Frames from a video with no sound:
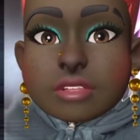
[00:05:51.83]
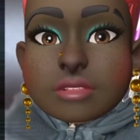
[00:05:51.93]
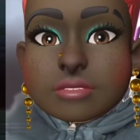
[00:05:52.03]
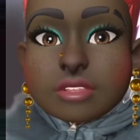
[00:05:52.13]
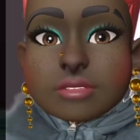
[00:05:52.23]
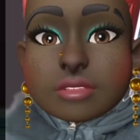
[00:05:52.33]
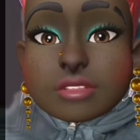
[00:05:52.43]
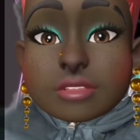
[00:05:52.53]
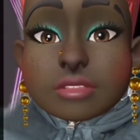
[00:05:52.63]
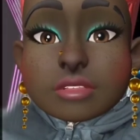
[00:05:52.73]
become friends
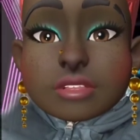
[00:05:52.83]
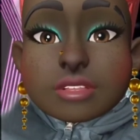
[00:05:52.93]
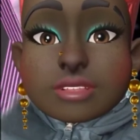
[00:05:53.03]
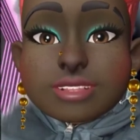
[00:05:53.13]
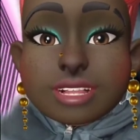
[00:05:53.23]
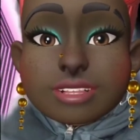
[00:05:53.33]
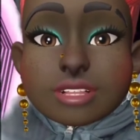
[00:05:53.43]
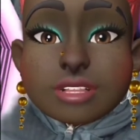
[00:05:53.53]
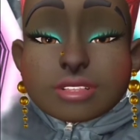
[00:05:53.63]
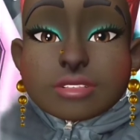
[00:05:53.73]
with. It, it, it's not
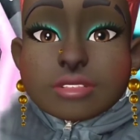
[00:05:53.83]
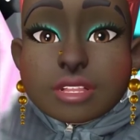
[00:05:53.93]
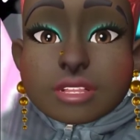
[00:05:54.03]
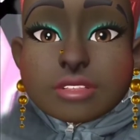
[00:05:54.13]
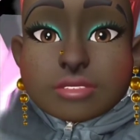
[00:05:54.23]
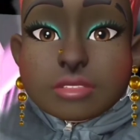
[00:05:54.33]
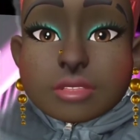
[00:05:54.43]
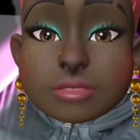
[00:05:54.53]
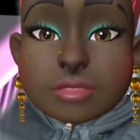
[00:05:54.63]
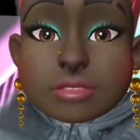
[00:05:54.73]
easy. It's not easy for a
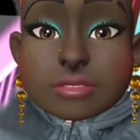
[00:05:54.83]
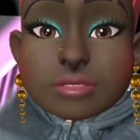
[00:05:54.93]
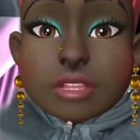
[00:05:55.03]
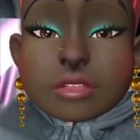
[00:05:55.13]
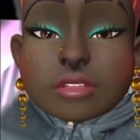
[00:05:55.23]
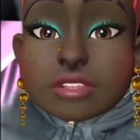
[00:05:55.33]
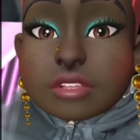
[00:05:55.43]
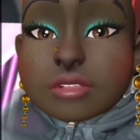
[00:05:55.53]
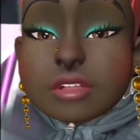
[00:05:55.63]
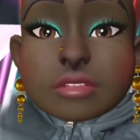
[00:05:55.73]
regular person, but for
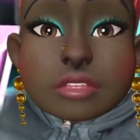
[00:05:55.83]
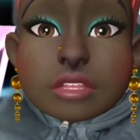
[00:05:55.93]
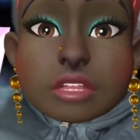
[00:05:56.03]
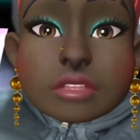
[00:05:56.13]
Serena,